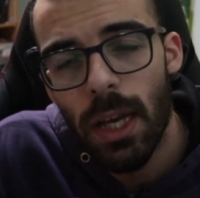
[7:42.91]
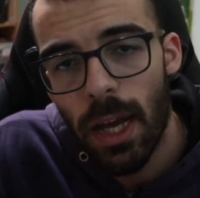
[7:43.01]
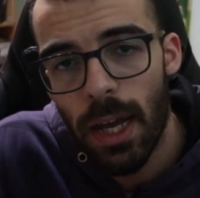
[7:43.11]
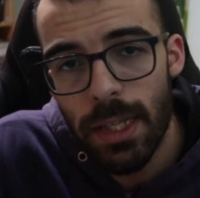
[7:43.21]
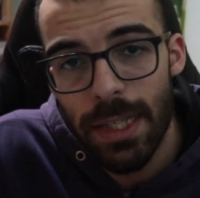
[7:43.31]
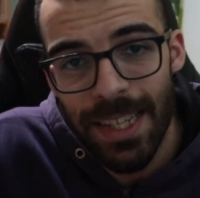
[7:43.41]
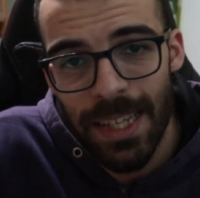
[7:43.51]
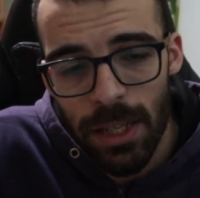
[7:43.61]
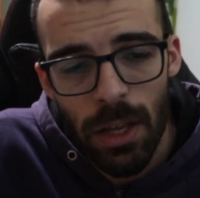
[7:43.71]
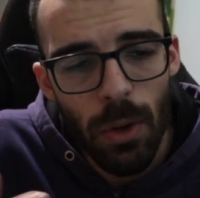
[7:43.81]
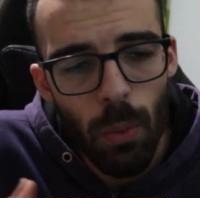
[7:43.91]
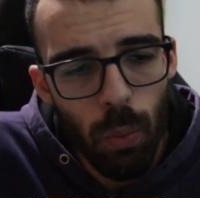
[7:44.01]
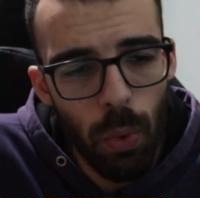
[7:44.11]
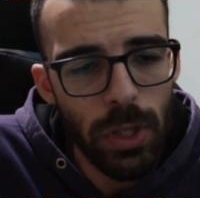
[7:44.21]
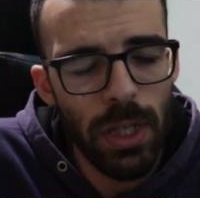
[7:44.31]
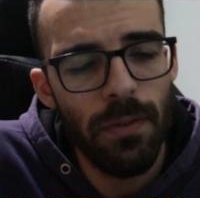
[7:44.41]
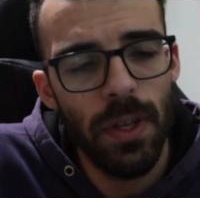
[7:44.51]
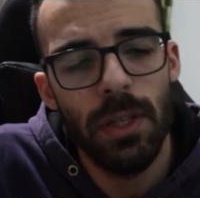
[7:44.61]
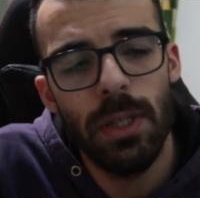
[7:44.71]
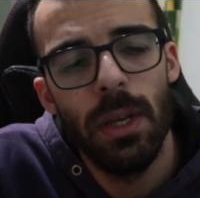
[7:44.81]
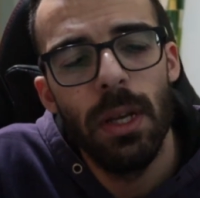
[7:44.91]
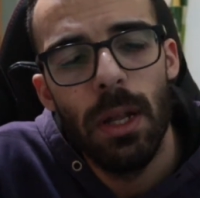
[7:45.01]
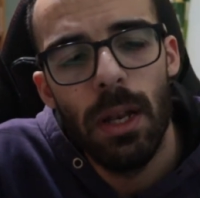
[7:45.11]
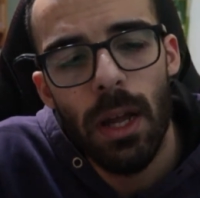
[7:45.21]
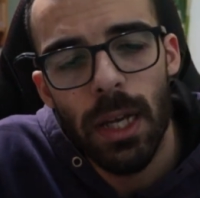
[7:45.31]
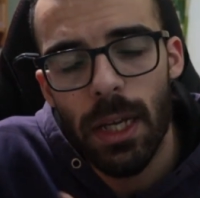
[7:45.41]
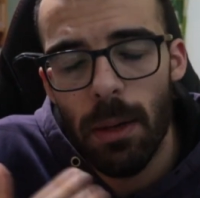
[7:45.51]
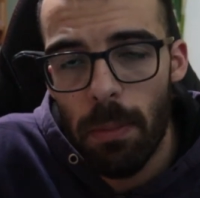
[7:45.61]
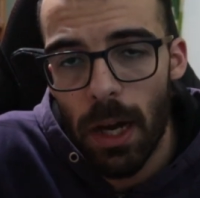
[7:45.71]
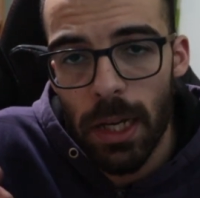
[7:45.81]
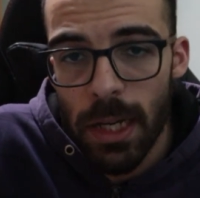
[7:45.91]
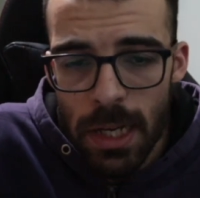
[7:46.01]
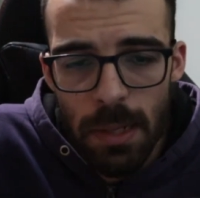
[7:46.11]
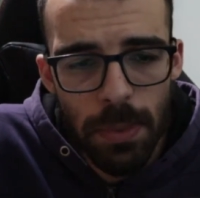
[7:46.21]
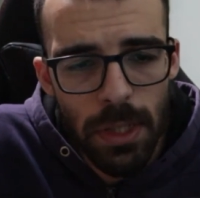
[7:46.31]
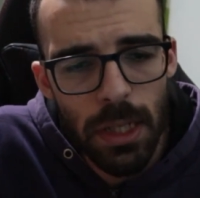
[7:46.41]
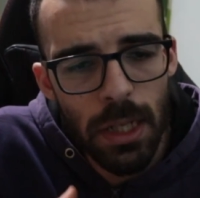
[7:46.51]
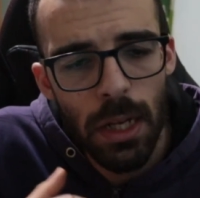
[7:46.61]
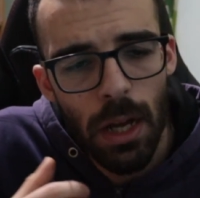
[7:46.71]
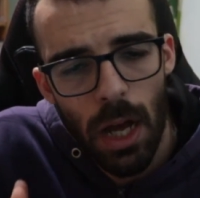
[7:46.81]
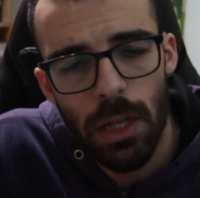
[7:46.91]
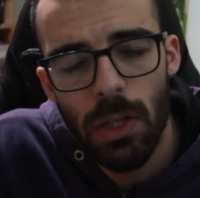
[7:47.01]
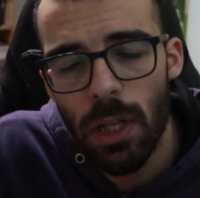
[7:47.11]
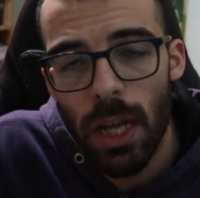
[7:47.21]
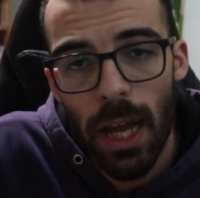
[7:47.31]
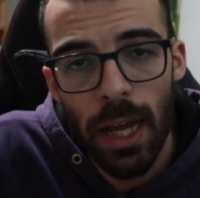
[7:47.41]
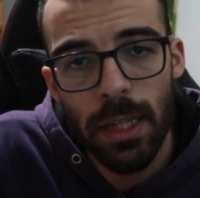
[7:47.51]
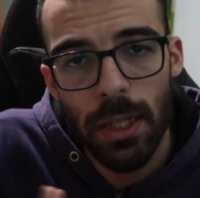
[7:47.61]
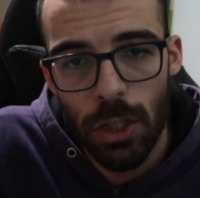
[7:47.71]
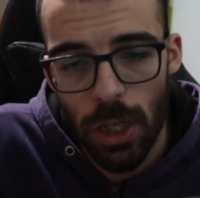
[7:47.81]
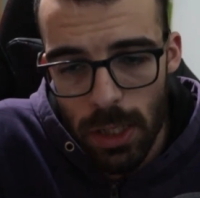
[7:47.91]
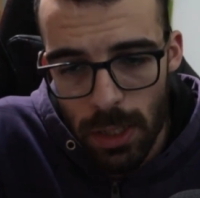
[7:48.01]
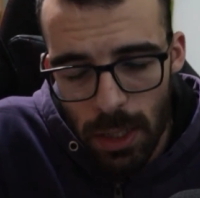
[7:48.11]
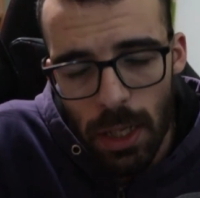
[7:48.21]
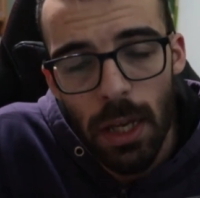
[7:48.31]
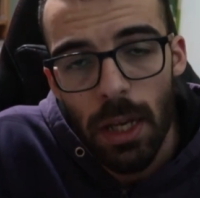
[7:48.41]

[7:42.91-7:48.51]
as is What It Feels Like by Nipsey Hussle and Jay-Z.